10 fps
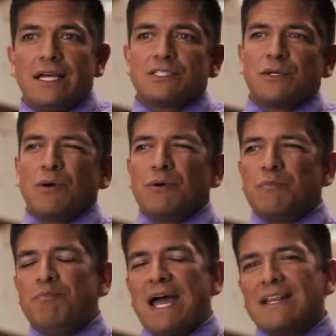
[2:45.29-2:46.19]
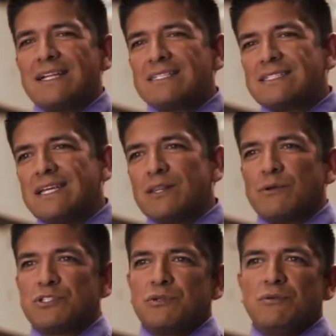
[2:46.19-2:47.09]
So balancing
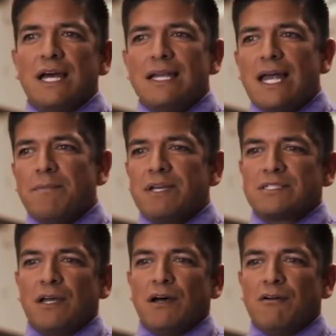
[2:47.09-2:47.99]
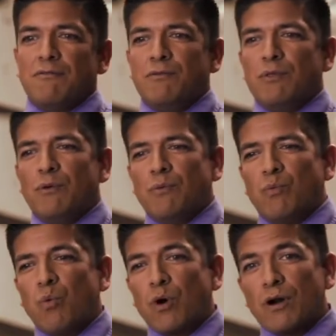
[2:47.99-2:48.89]
those two dynamics of the
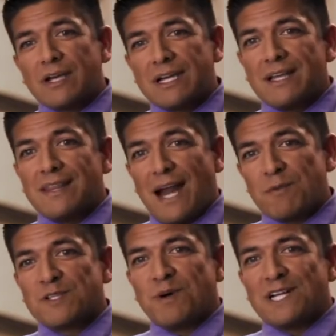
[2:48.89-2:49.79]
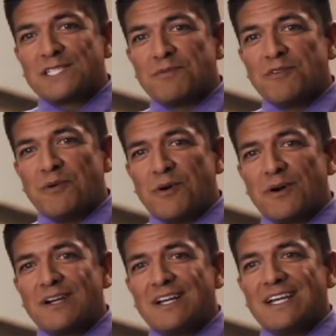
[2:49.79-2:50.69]
work that I'm responsible
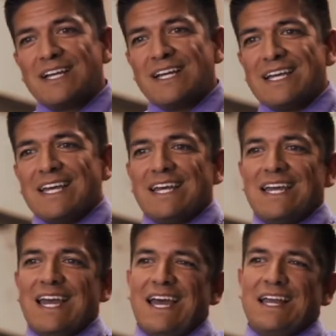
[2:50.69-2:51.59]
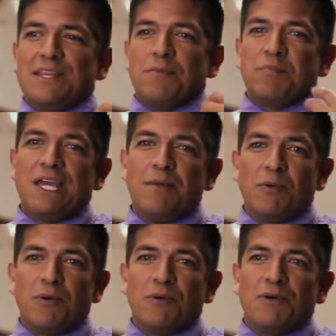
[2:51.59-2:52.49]
for and the
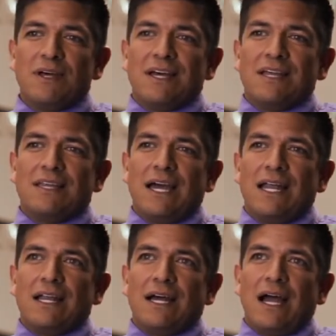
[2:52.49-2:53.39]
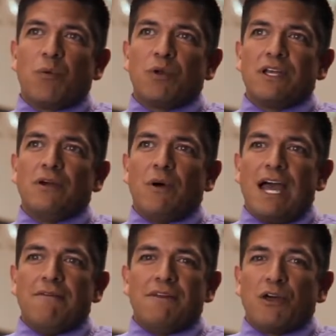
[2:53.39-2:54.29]
people that I really don't
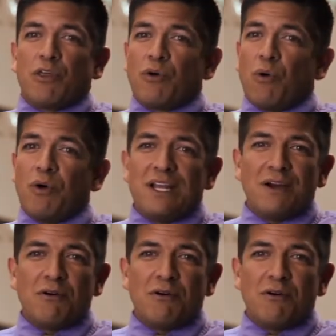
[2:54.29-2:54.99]
have any authority